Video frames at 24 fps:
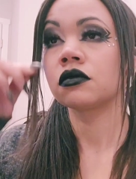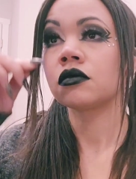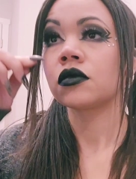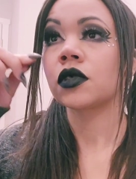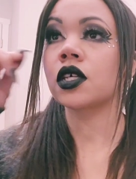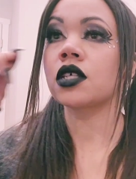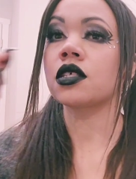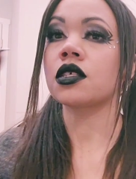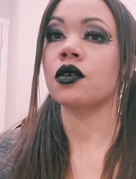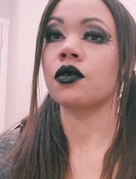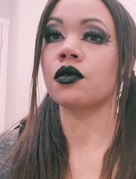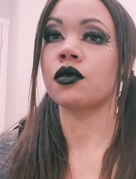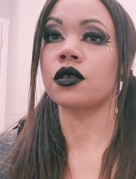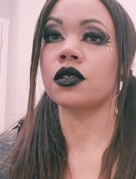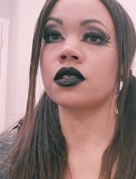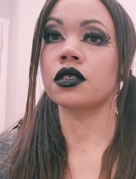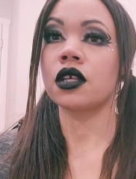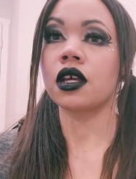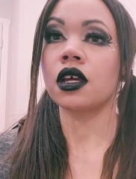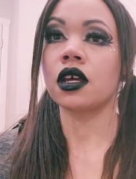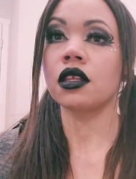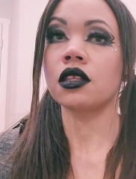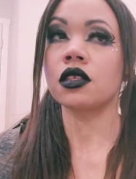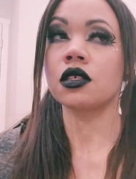because I wish I
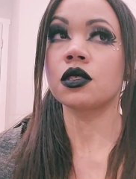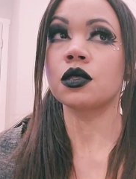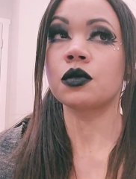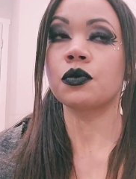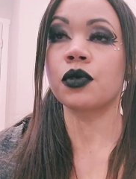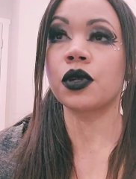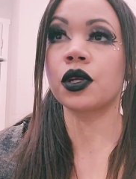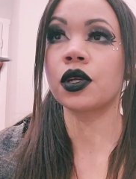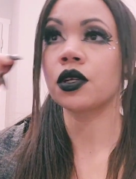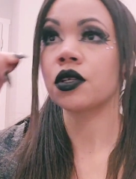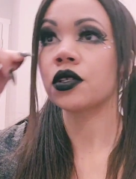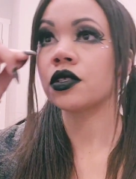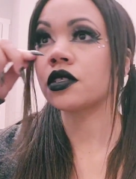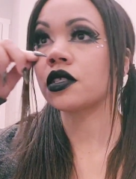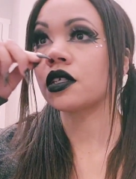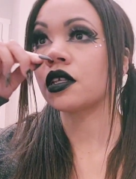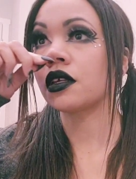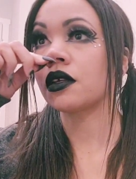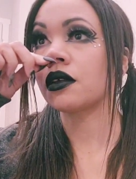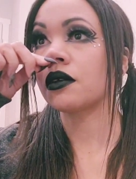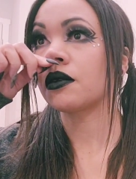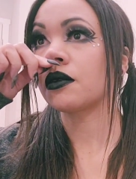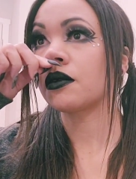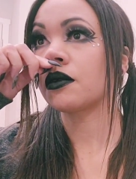had this
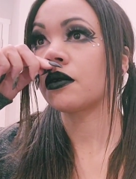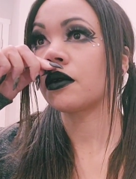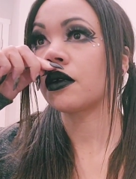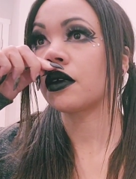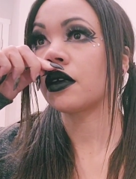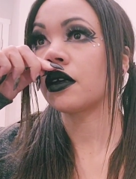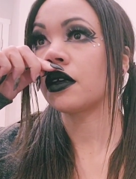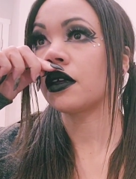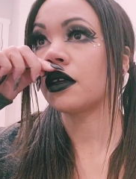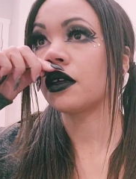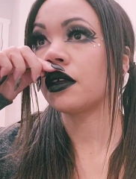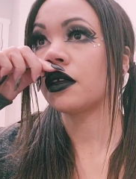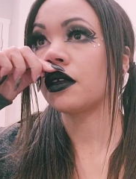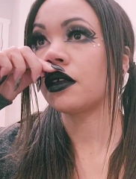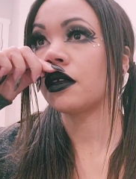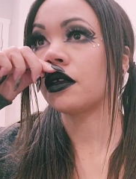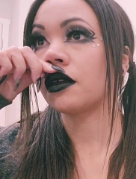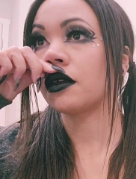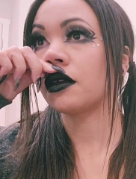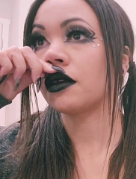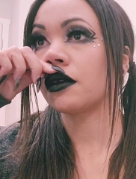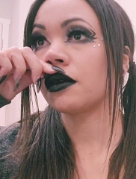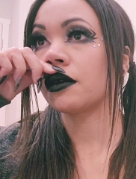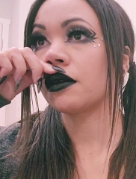piercing right
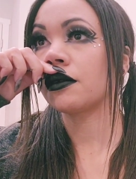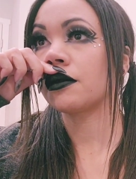here.